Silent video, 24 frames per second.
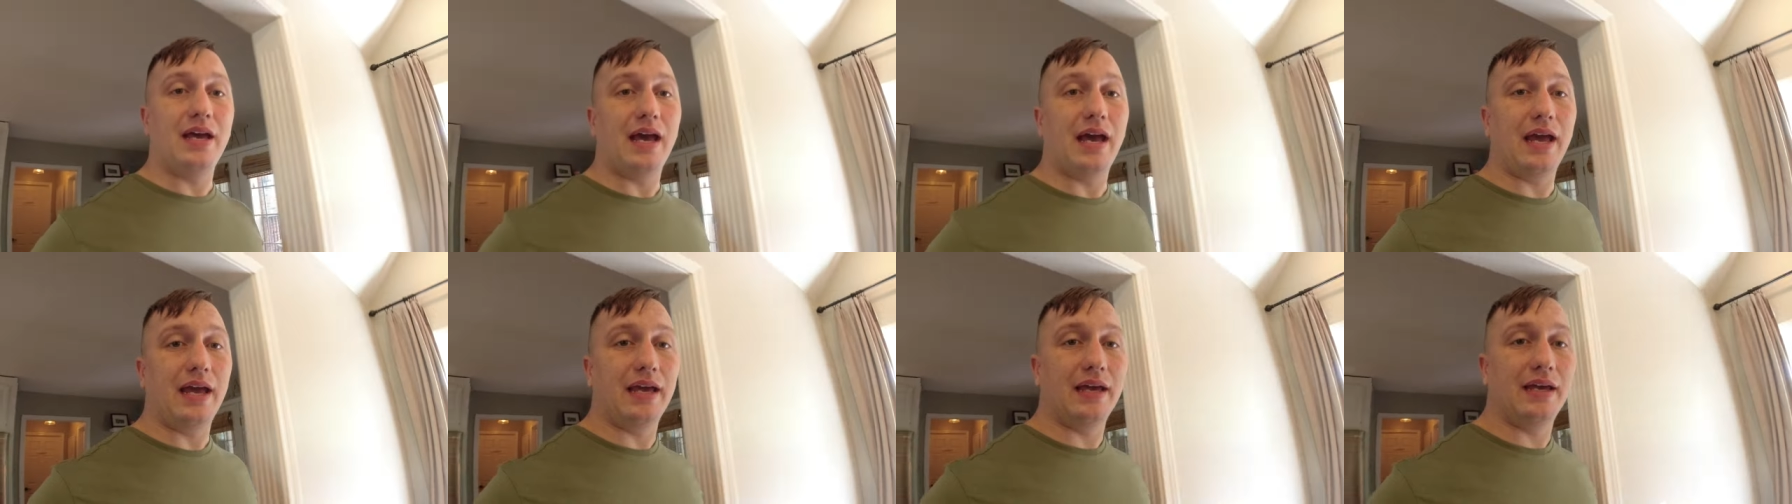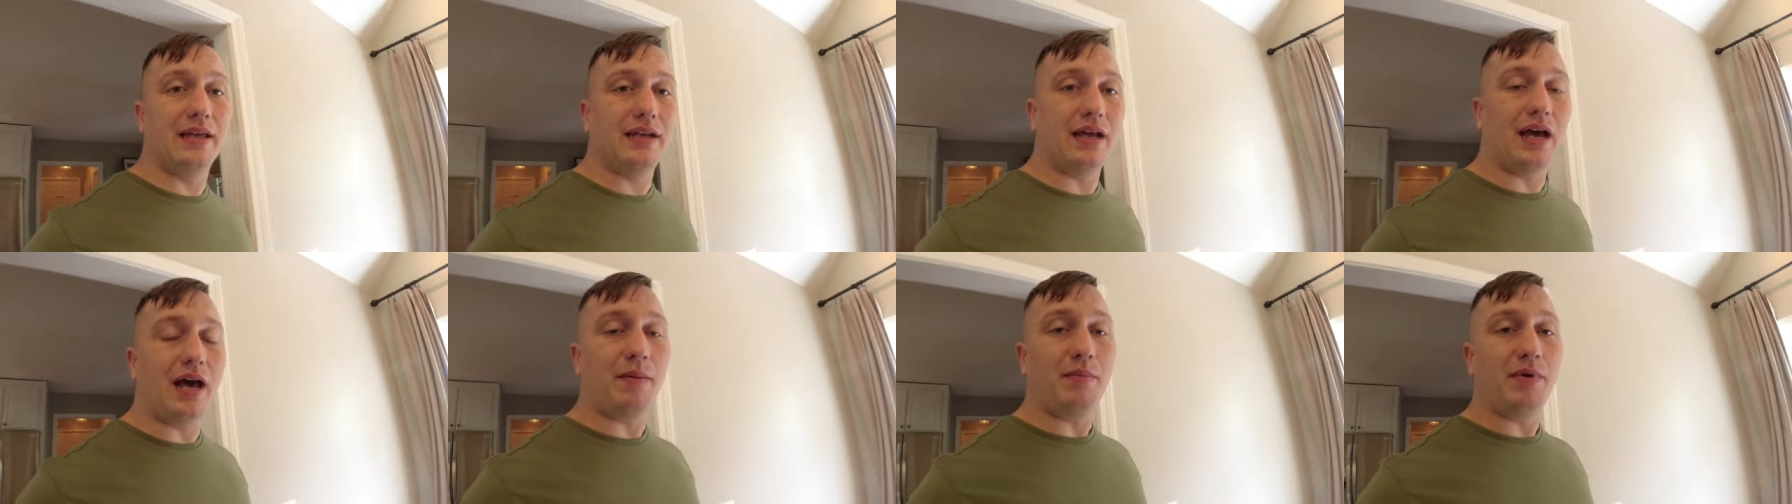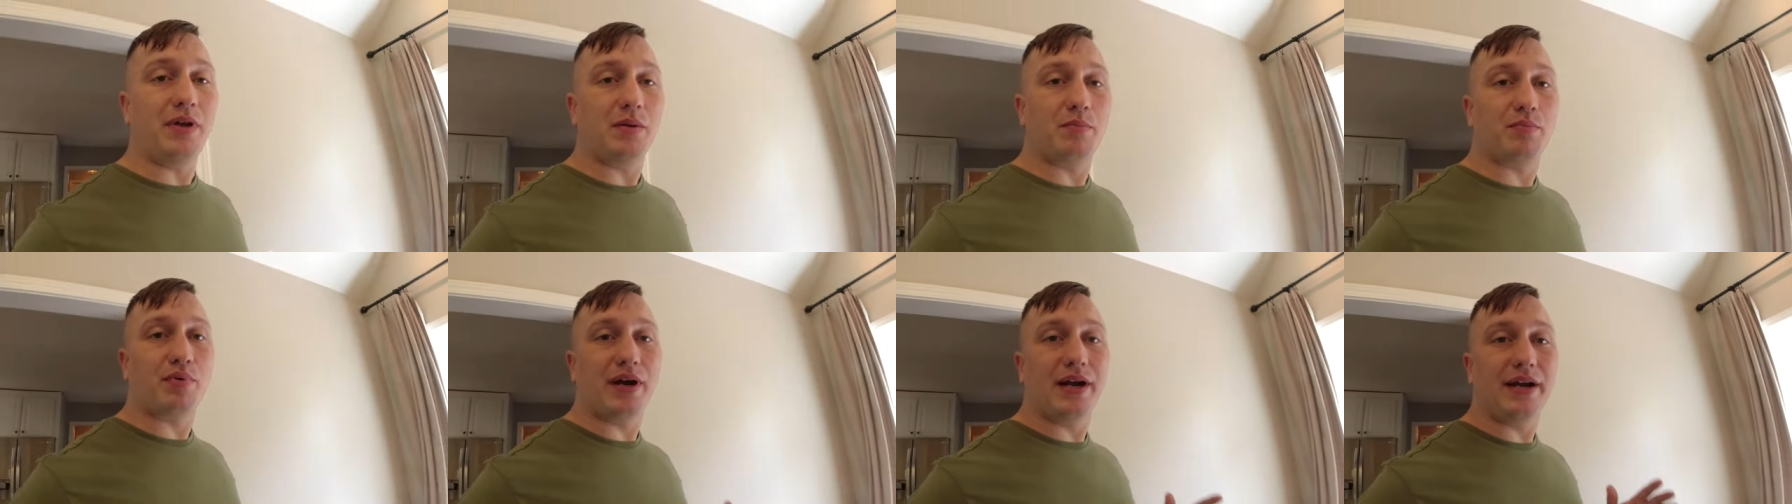And I'm
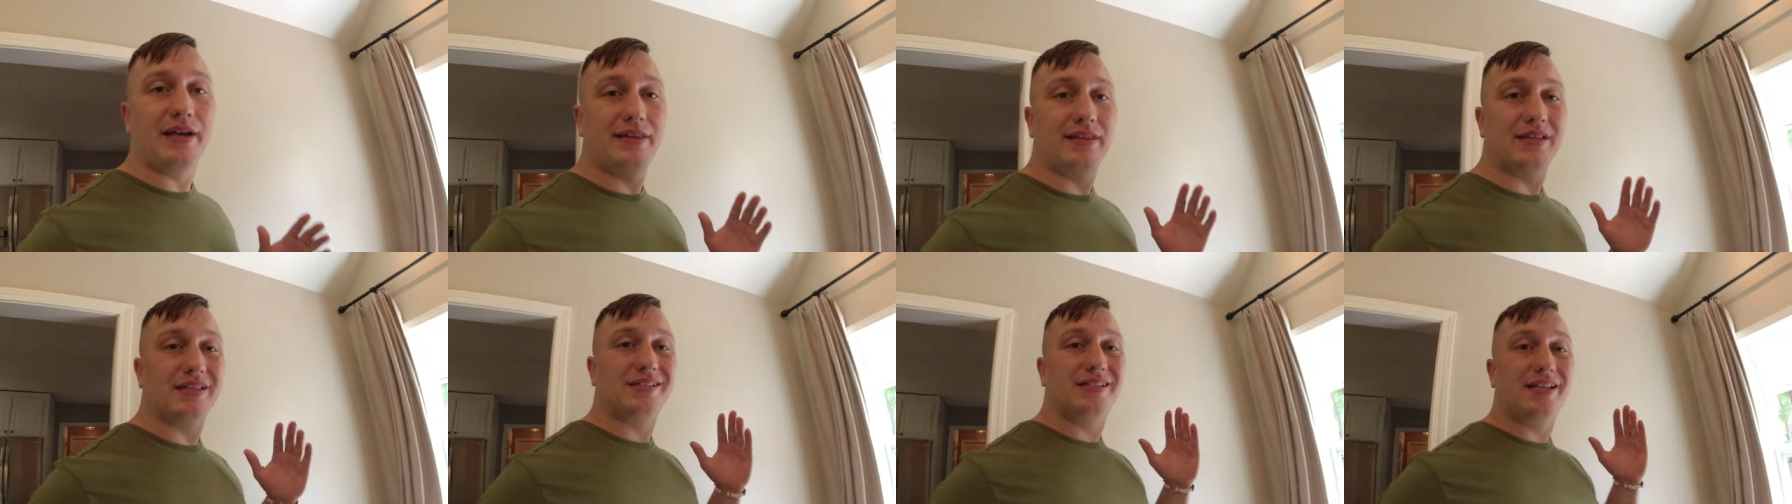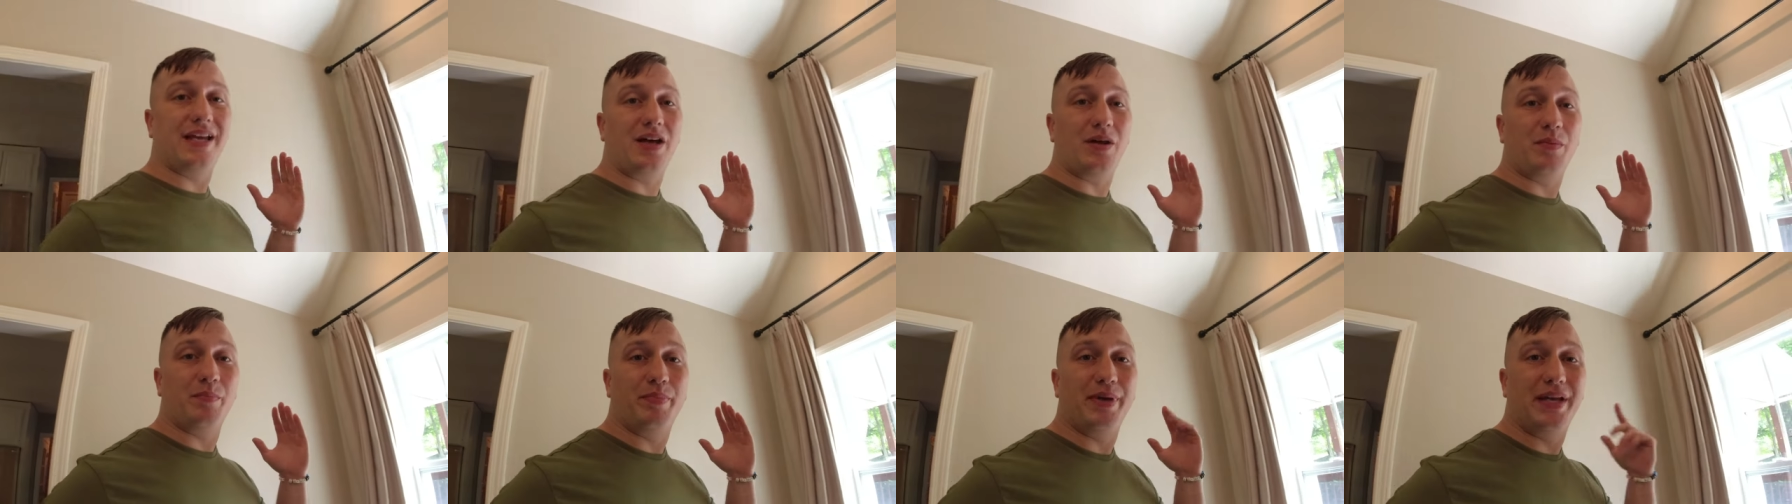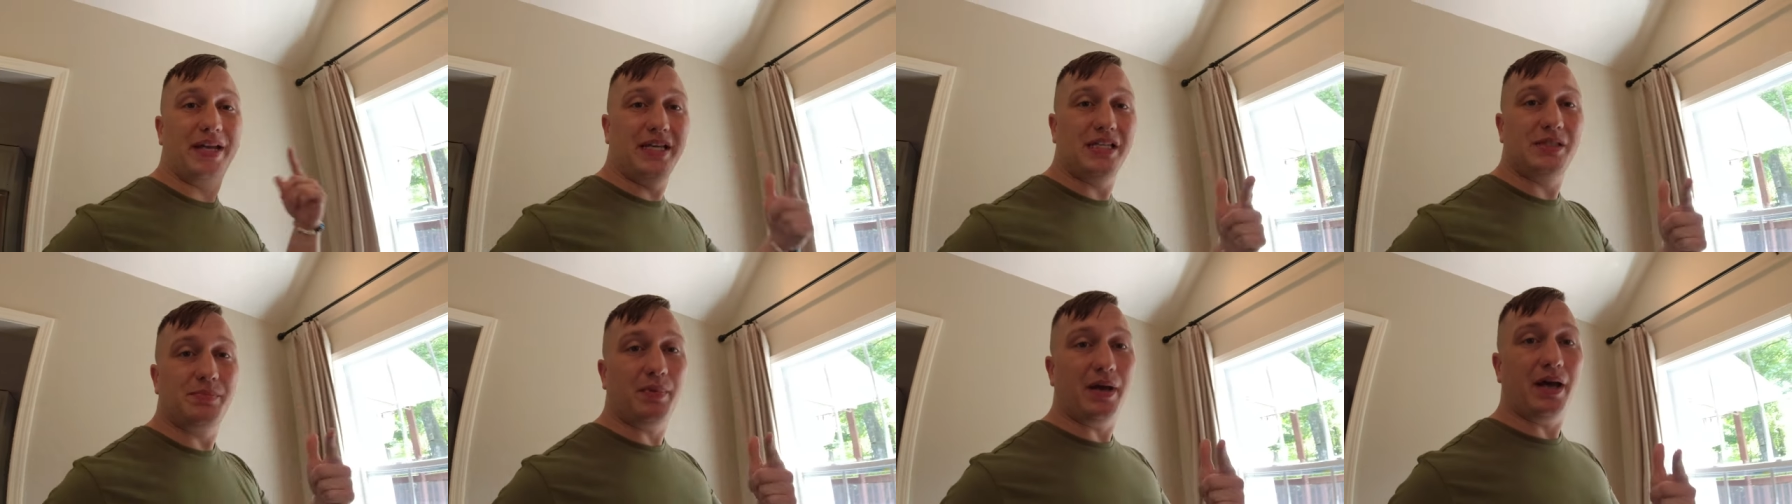gonna break this down
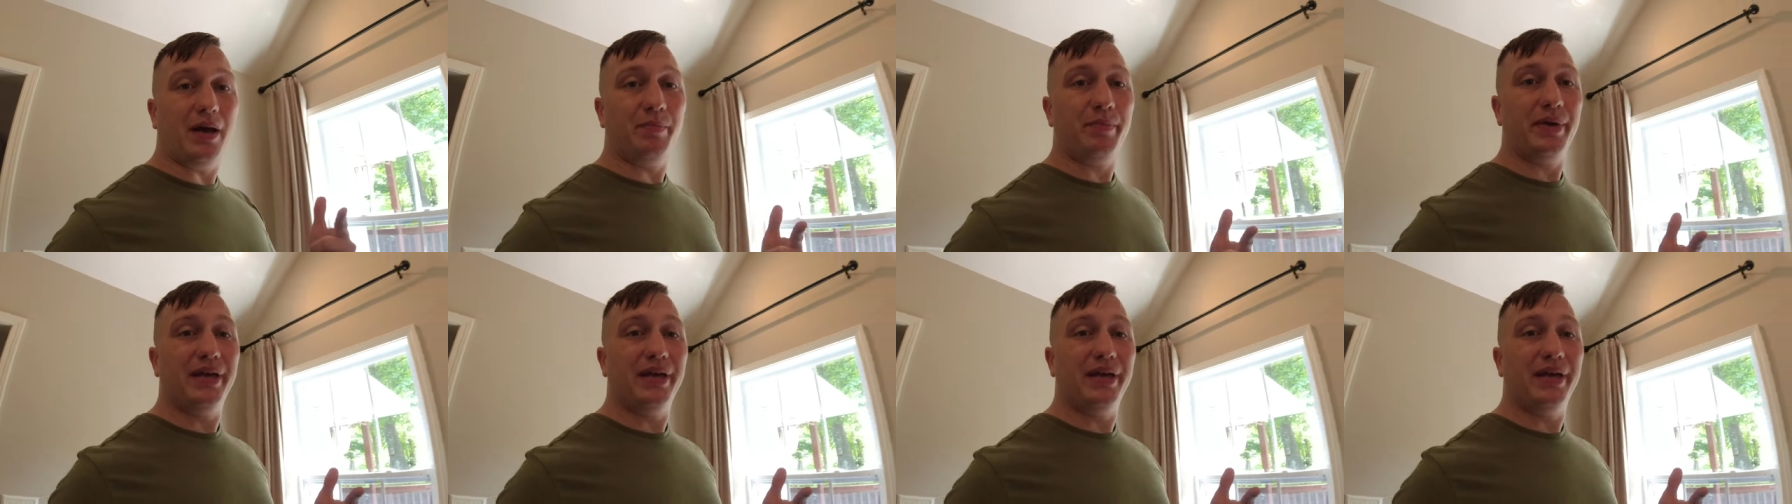piece by